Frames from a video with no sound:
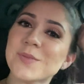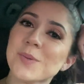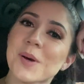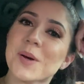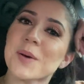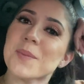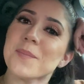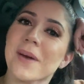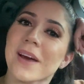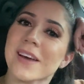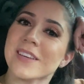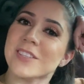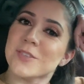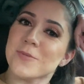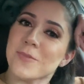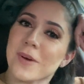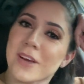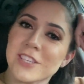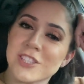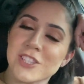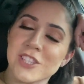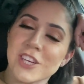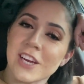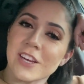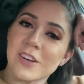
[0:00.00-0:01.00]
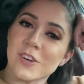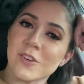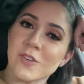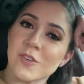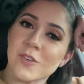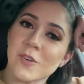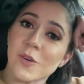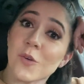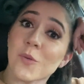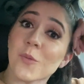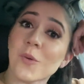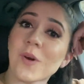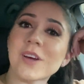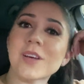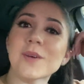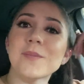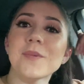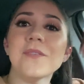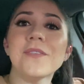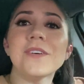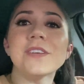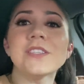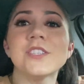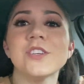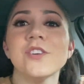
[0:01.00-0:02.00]
welcome back to my channel or welcome
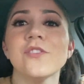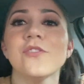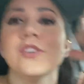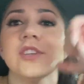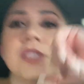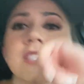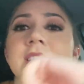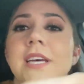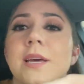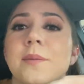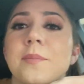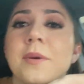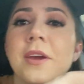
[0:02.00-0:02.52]
if it's your first time